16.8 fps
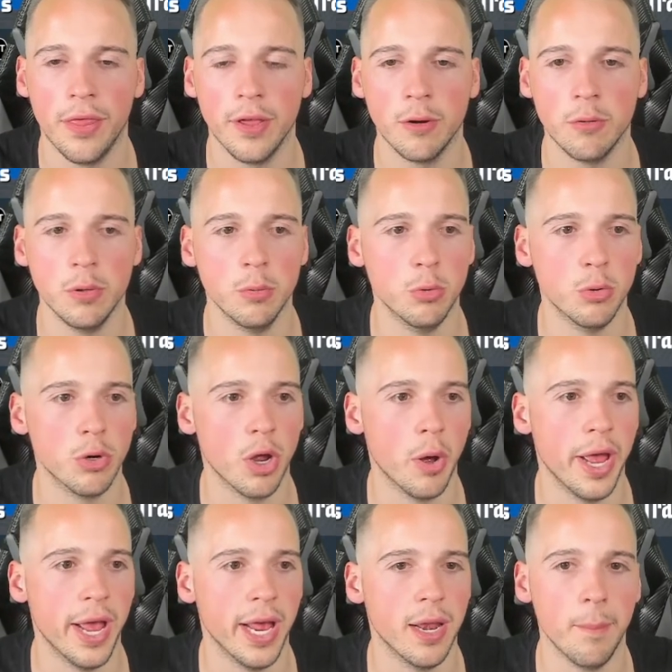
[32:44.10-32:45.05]
I think we will
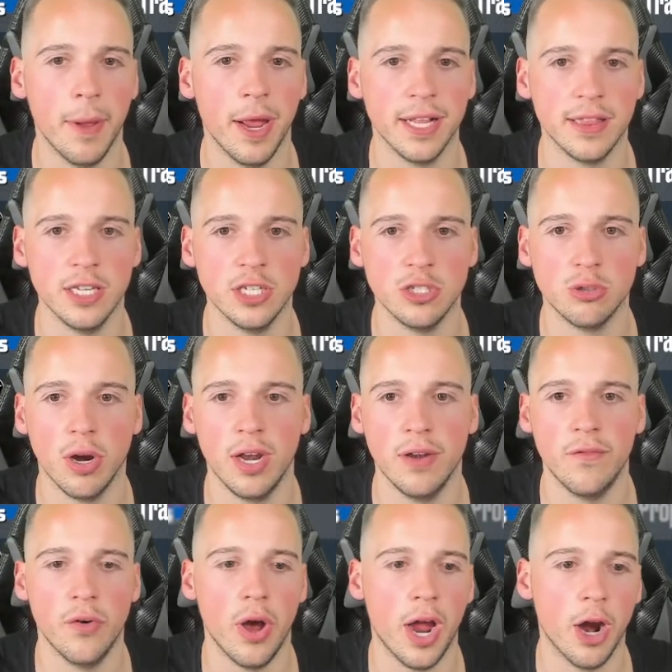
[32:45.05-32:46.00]
go ahead and make this
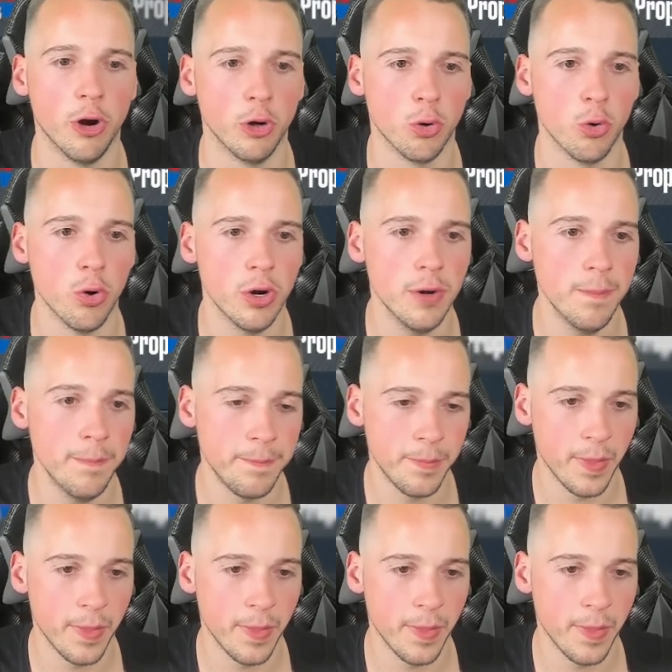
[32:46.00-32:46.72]
trade for Aaron Gordon.